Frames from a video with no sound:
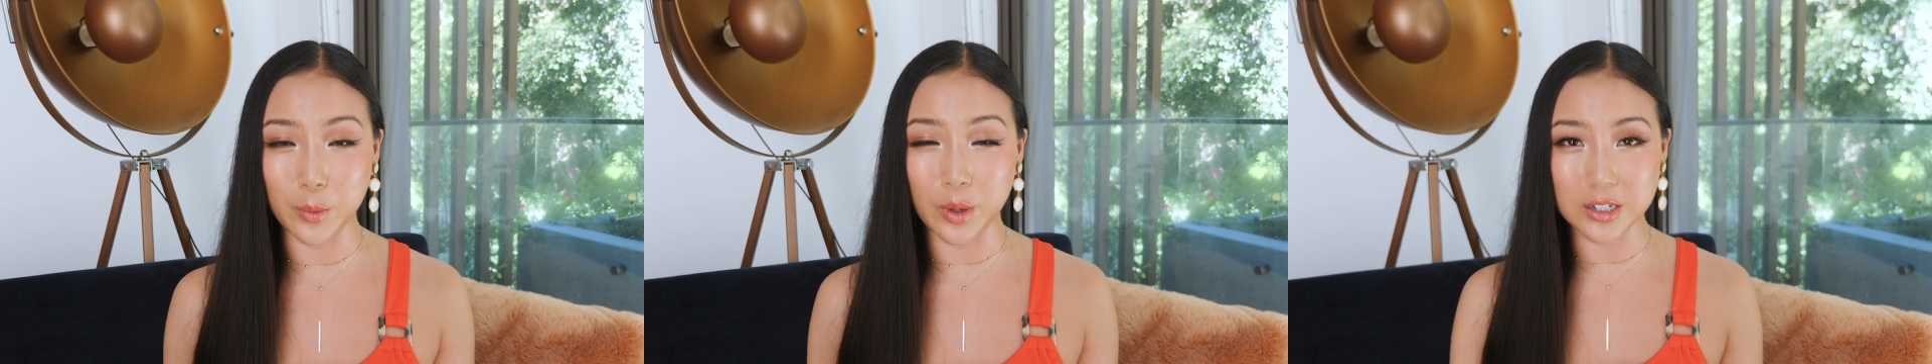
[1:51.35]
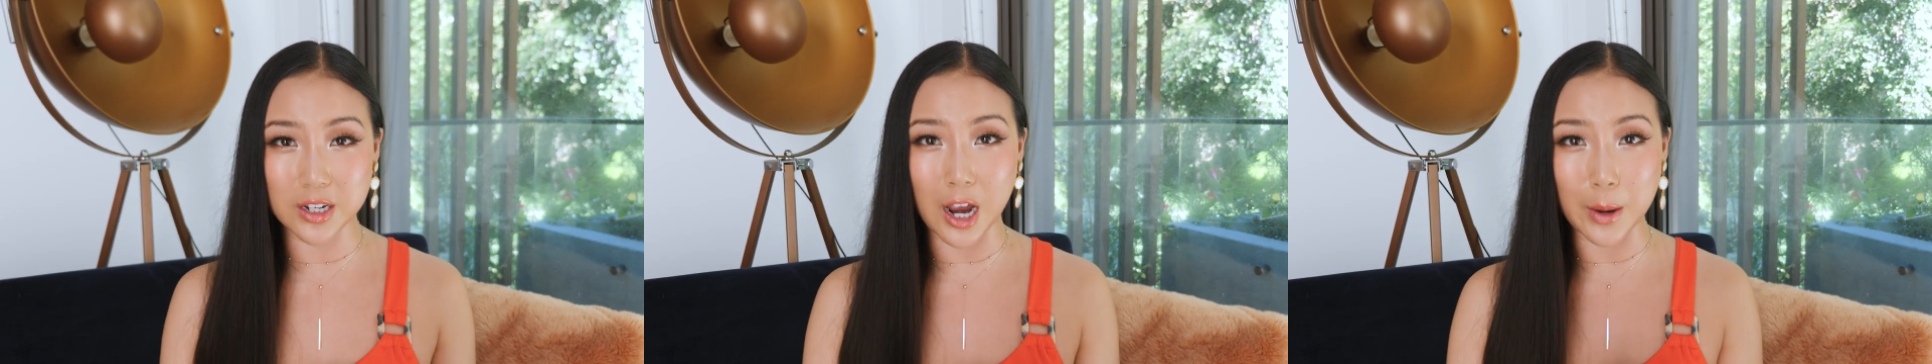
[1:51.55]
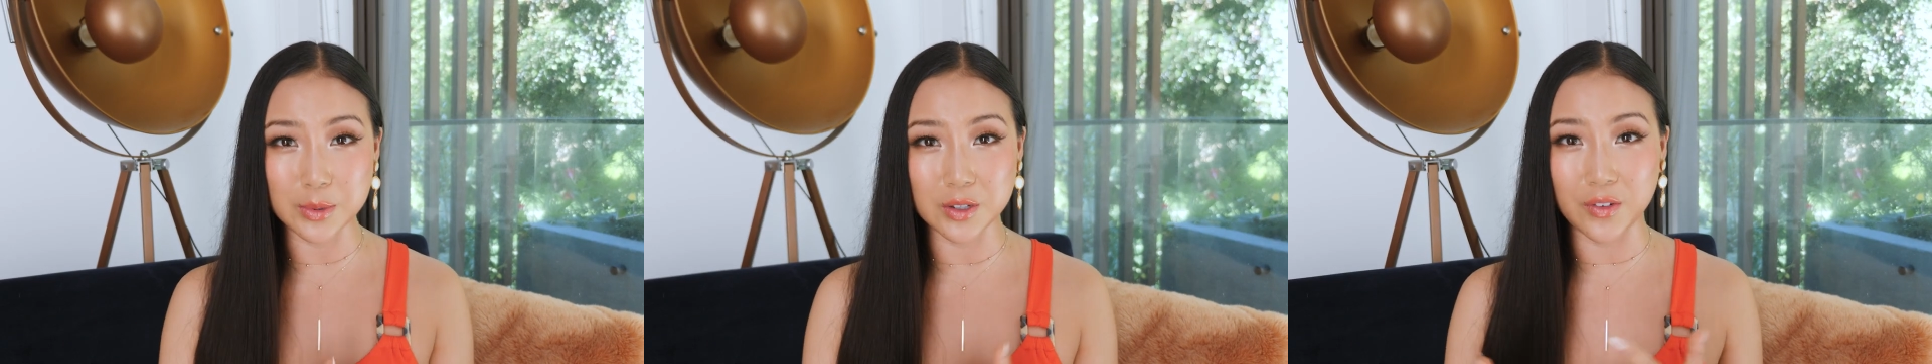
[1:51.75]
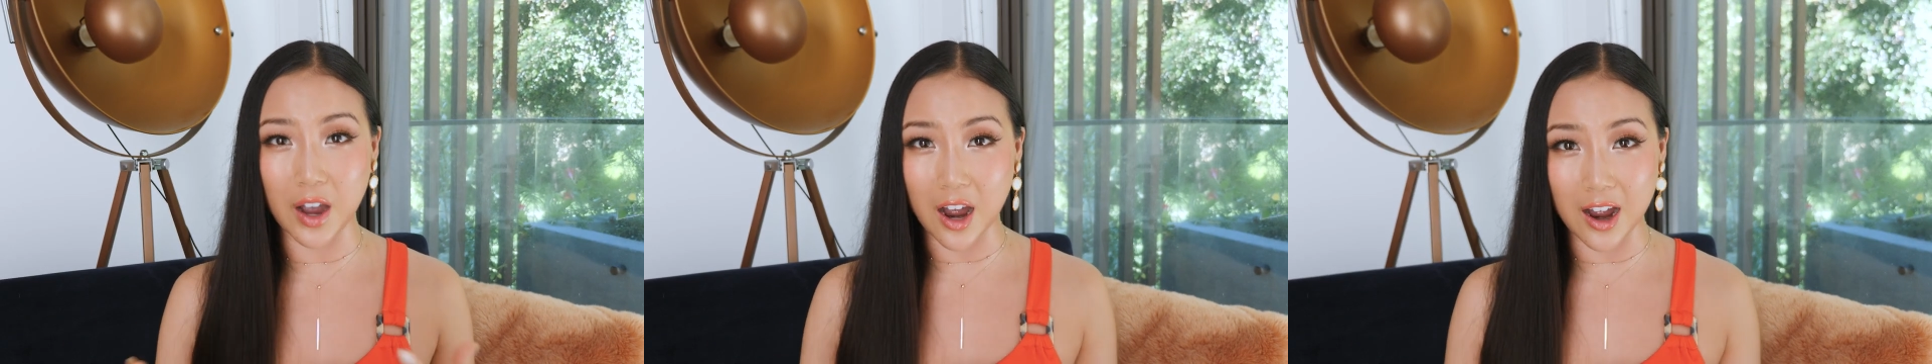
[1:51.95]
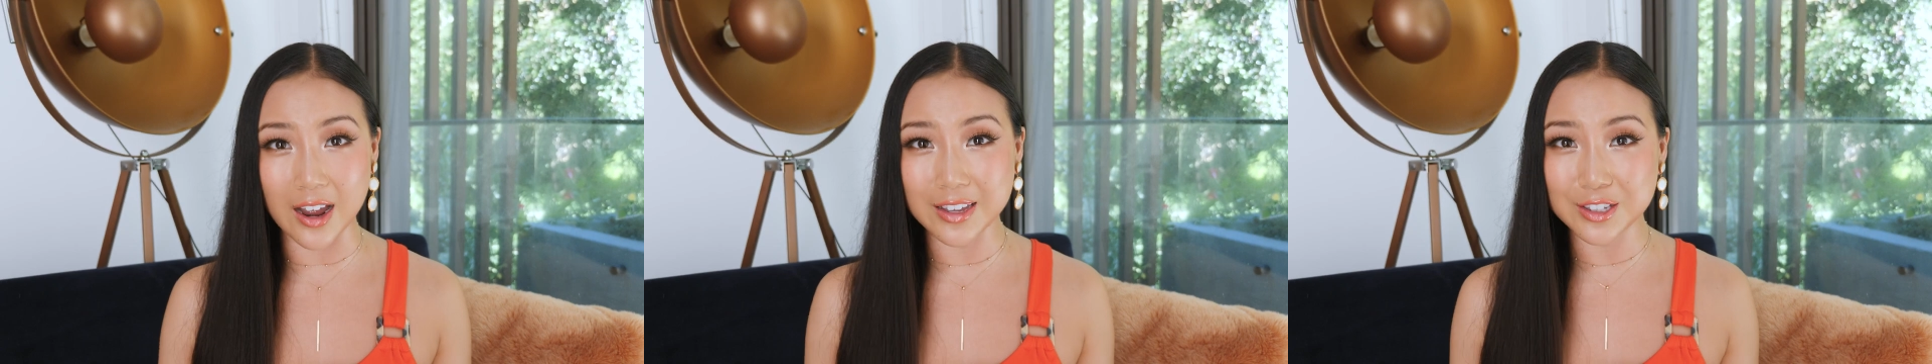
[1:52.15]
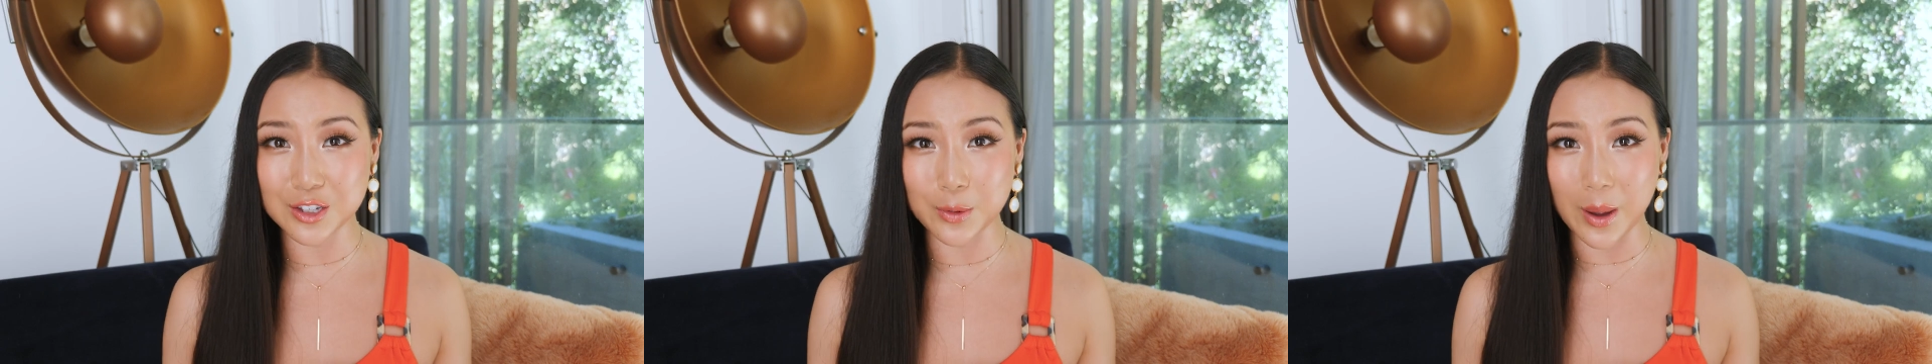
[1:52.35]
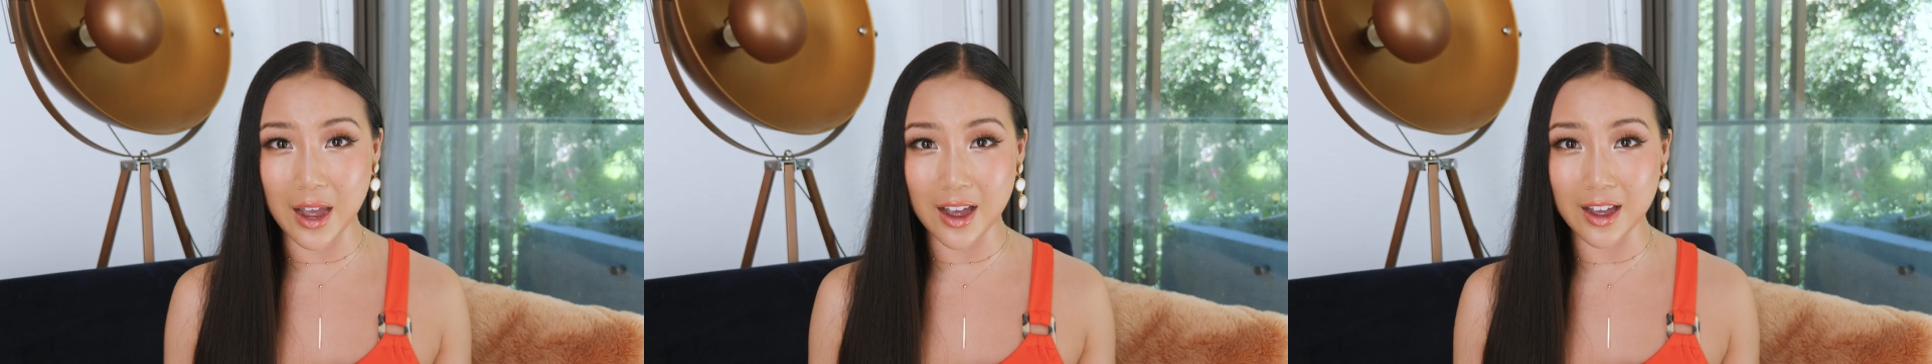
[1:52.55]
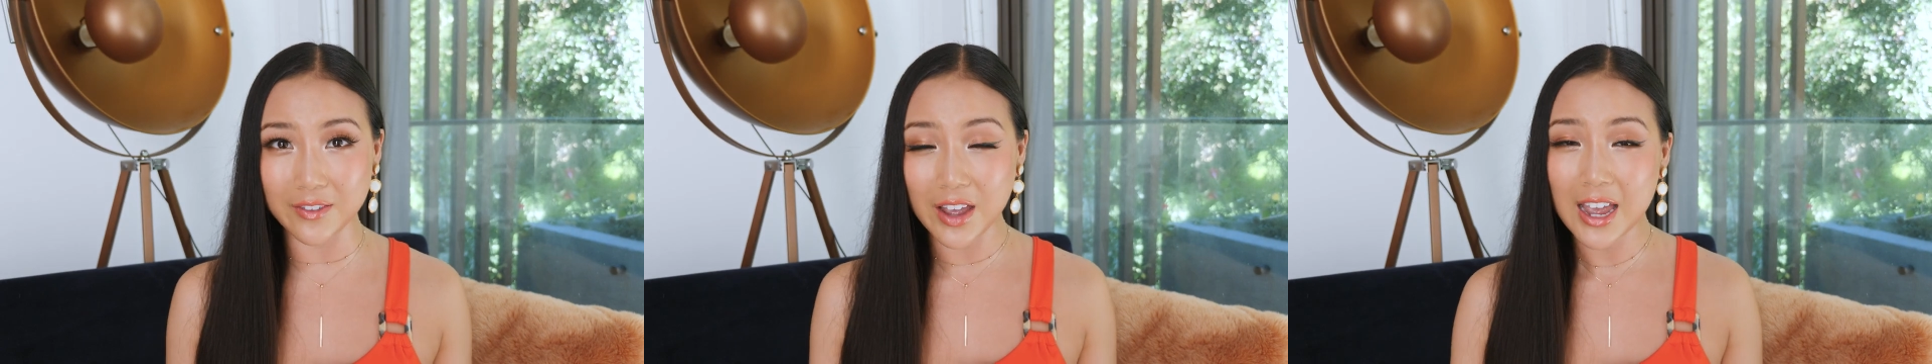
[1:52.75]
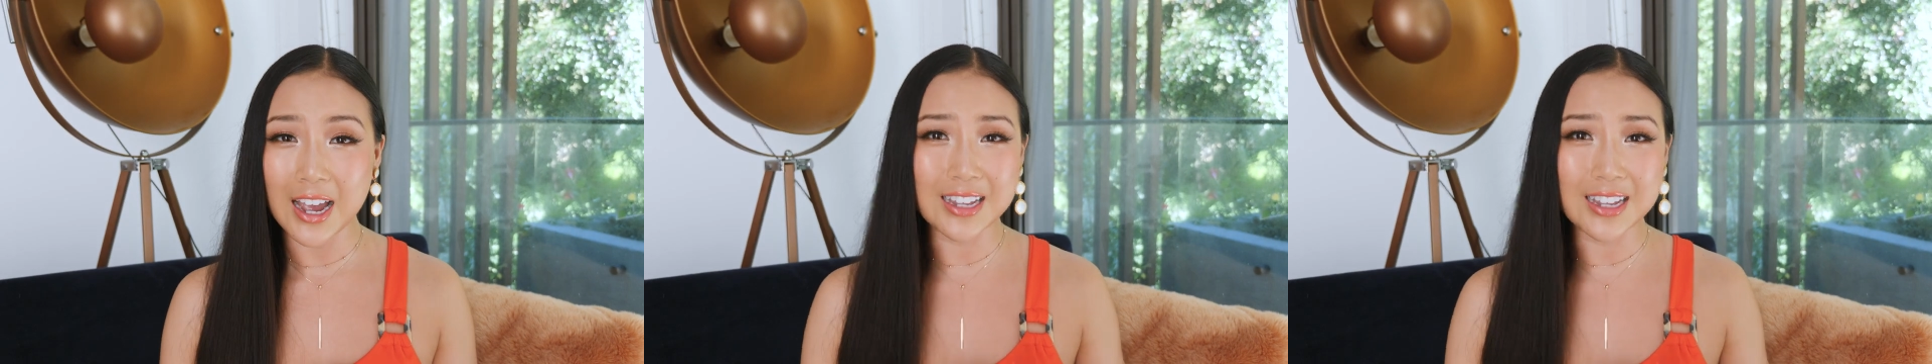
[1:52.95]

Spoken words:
what types of eyes you have.